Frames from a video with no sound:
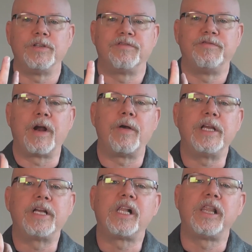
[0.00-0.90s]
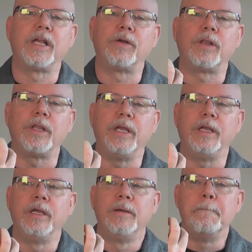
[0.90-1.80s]
very
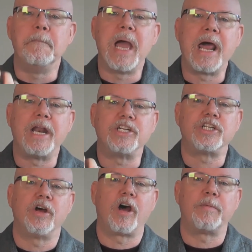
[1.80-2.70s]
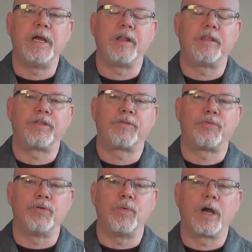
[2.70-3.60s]
clearly managed and automated
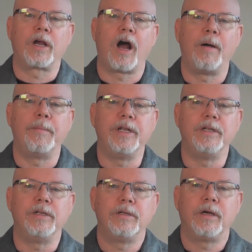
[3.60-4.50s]
through a common